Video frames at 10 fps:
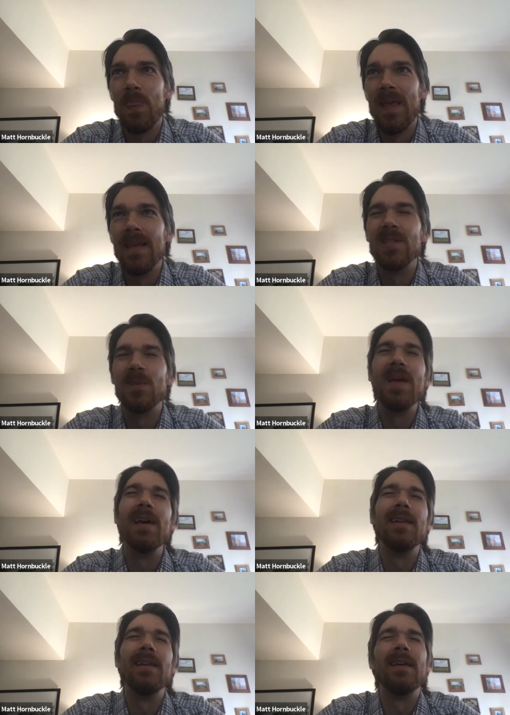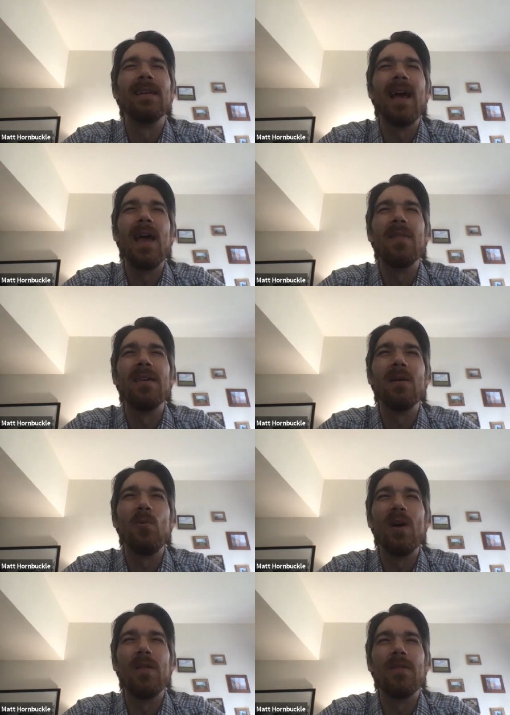it's been, I think
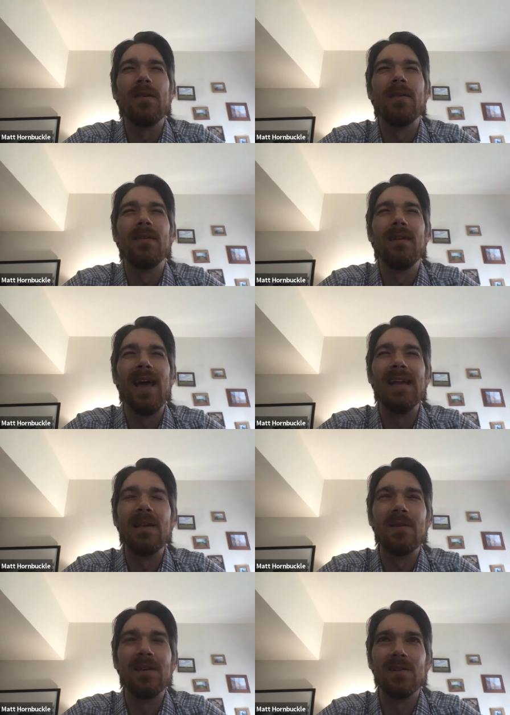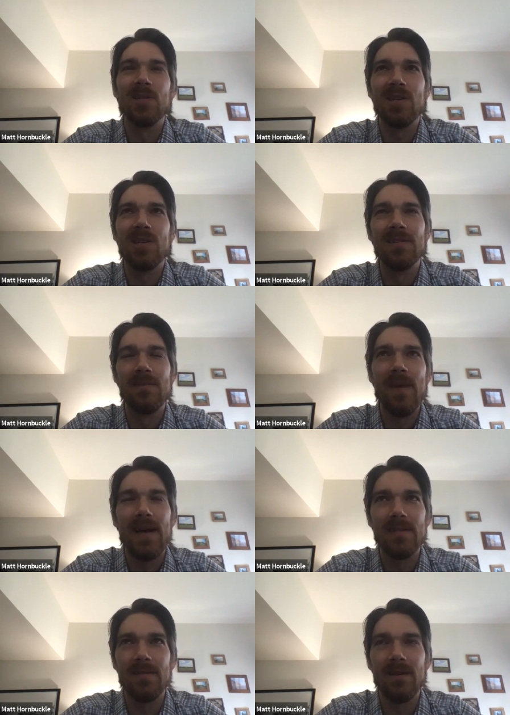with anything, there's the goods and
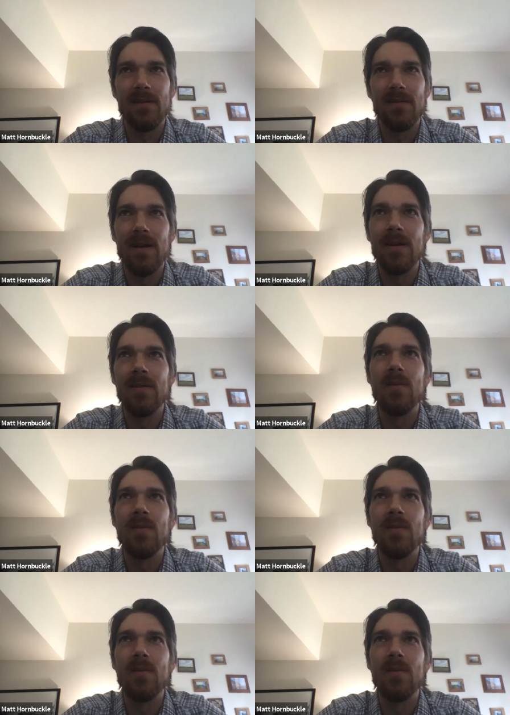bads of it, right?